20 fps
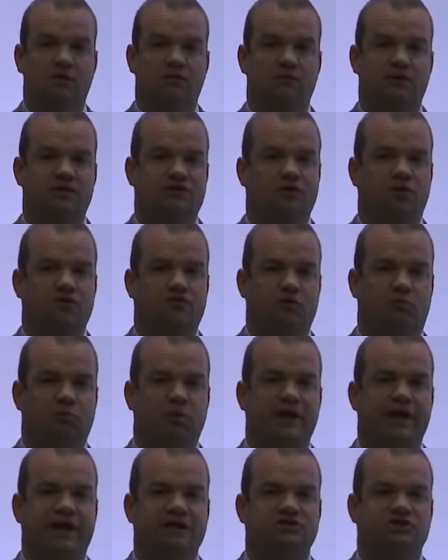They don't
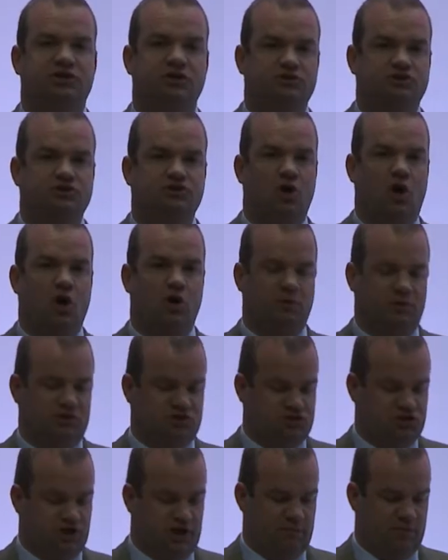replace good
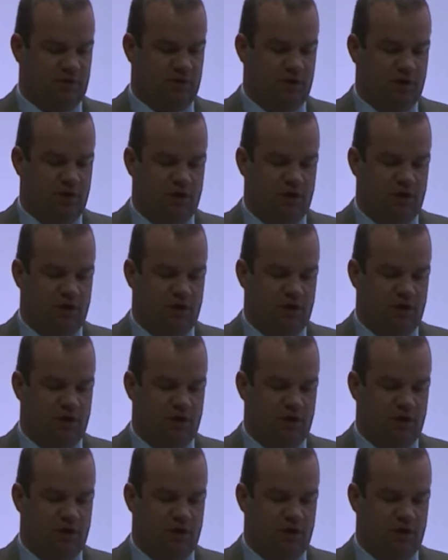stockmanship,